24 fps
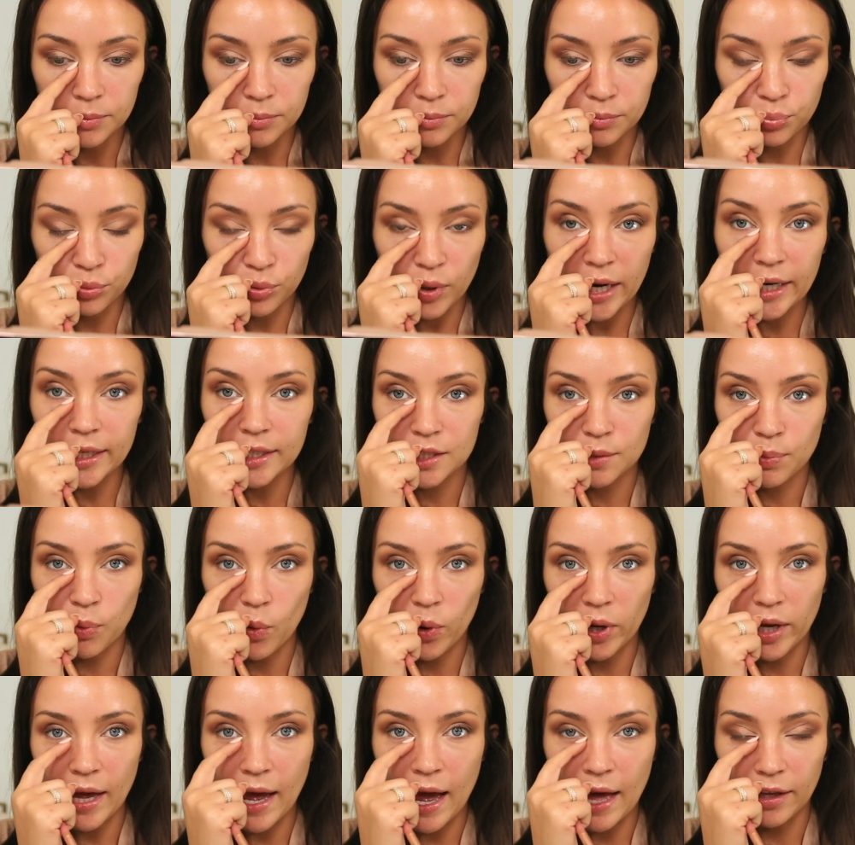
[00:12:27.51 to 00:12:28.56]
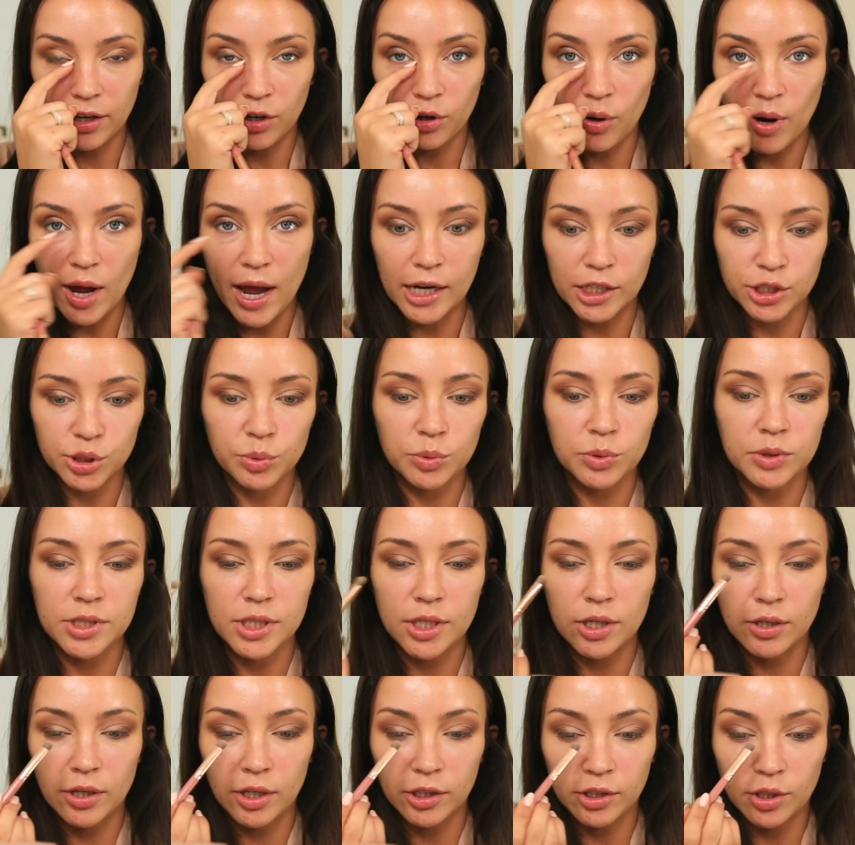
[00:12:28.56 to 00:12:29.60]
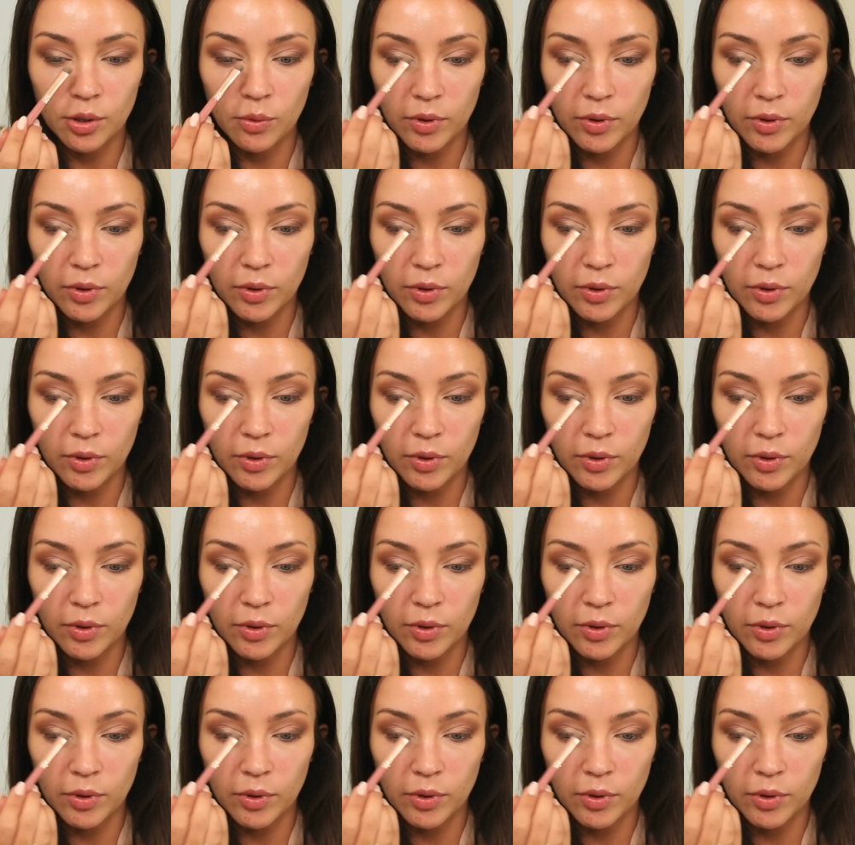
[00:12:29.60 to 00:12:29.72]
brightest point at your actual tear duct.